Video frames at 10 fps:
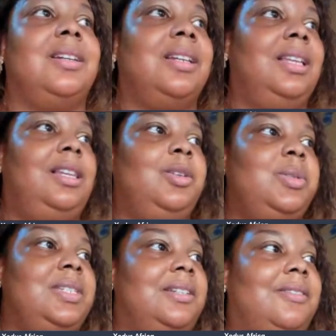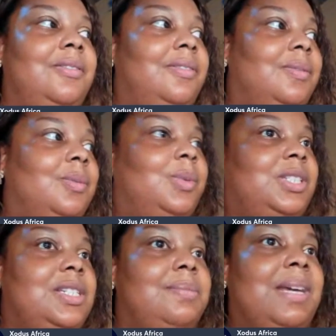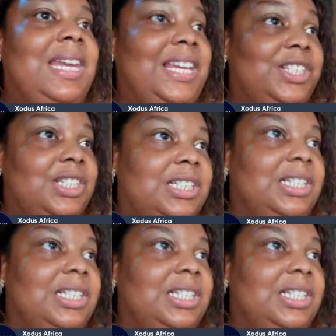elusive, which is my nature.